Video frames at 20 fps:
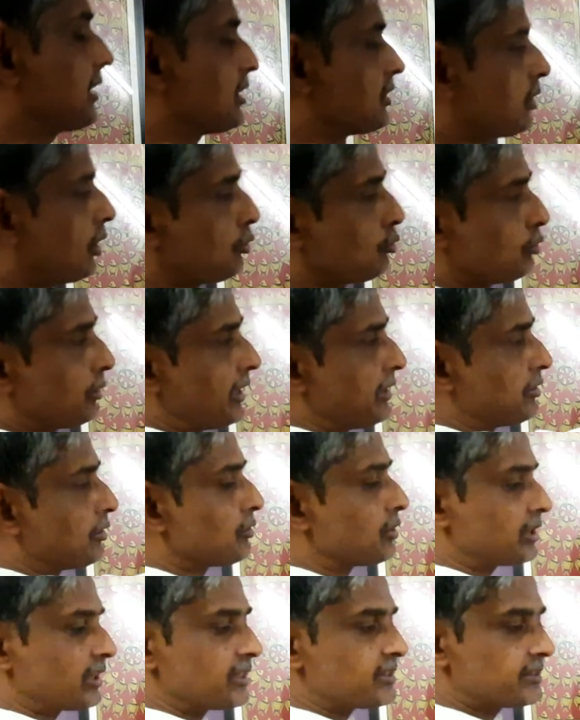case, how to write down
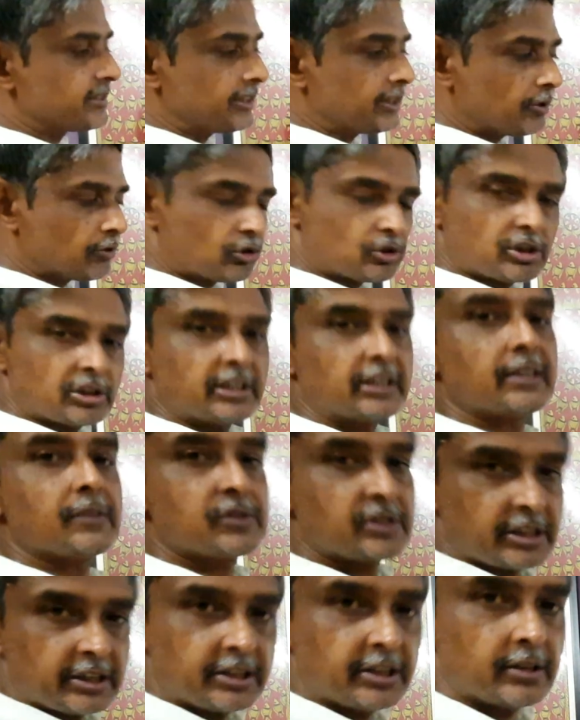the constraint equation that I have
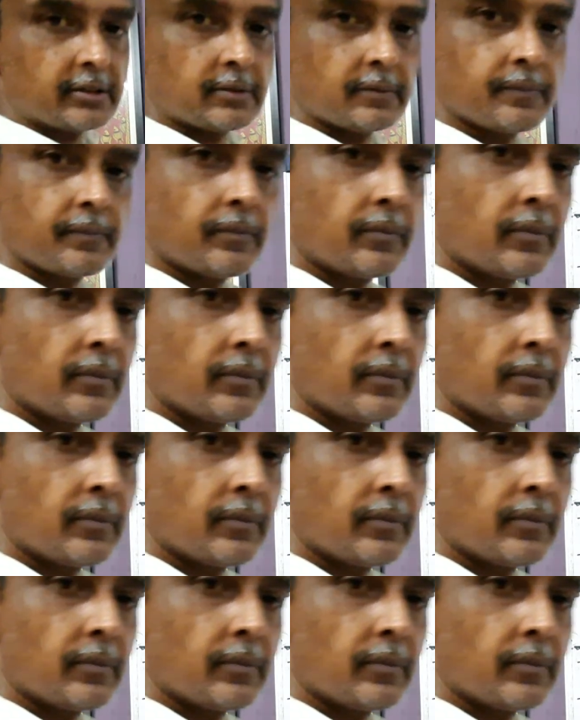said here.